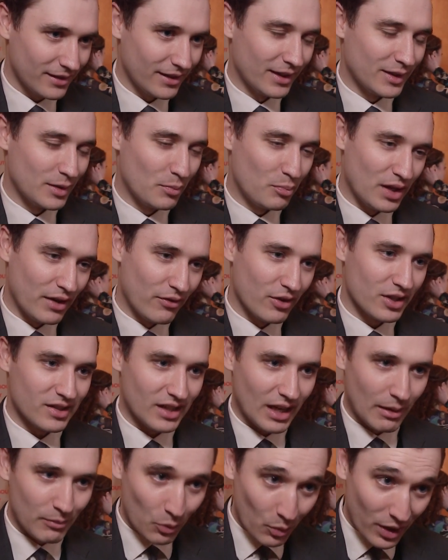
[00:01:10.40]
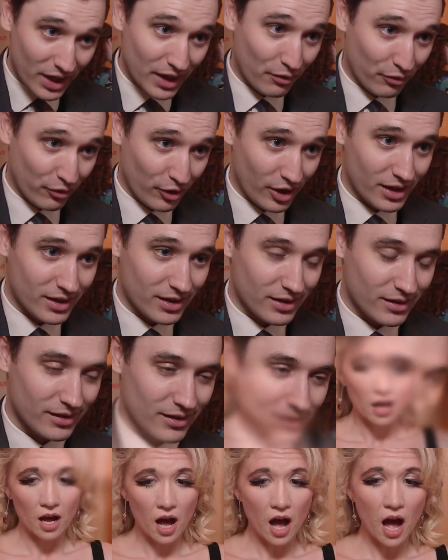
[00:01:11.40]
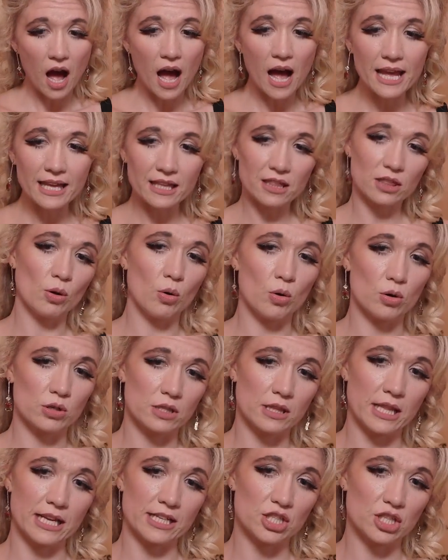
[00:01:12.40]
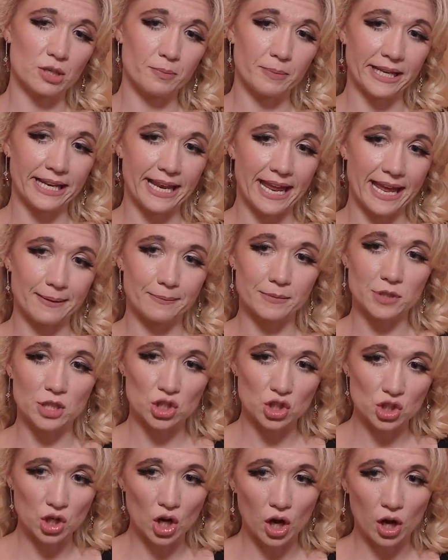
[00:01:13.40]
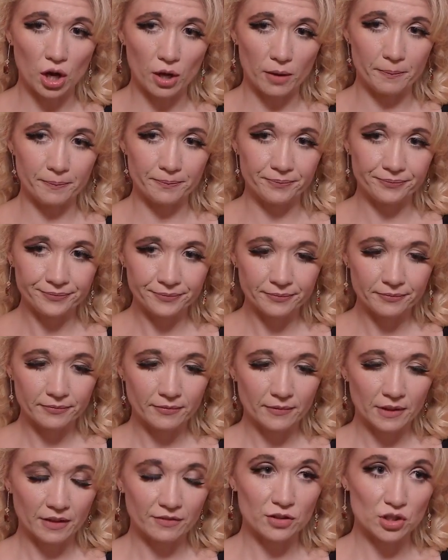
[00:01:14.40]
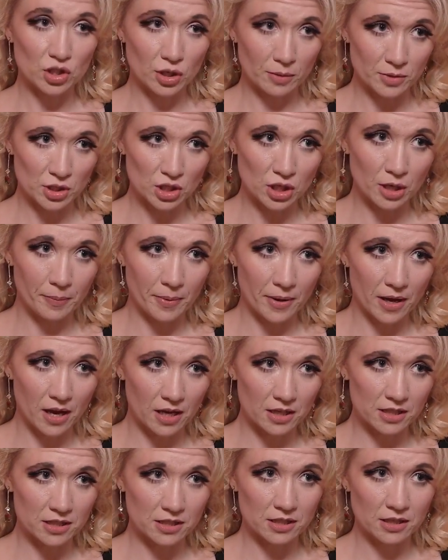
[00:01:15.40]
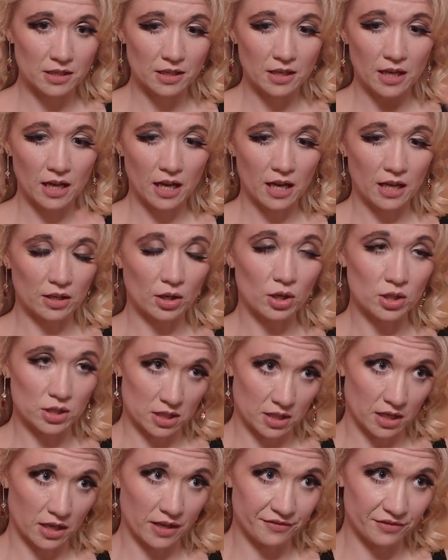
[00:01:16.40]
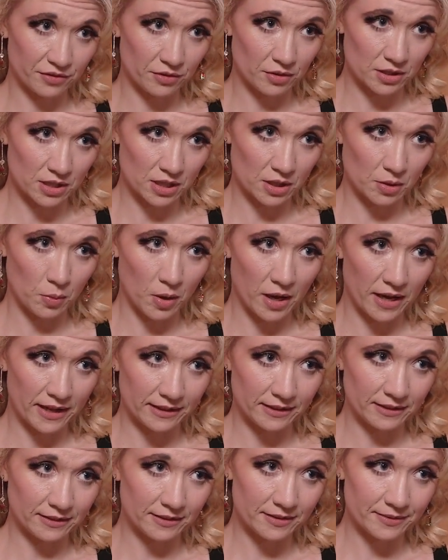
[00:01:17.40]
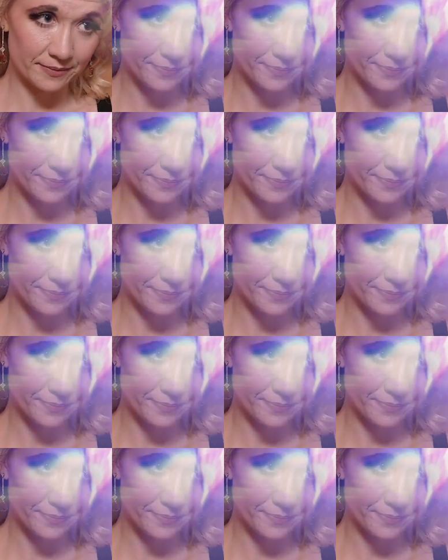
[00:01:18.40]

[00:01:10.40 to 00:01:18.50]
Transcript: and the beaver's named Winifred. I thought they should be named Tom for Tom Stoppard and Oscar for Oscar Wilde.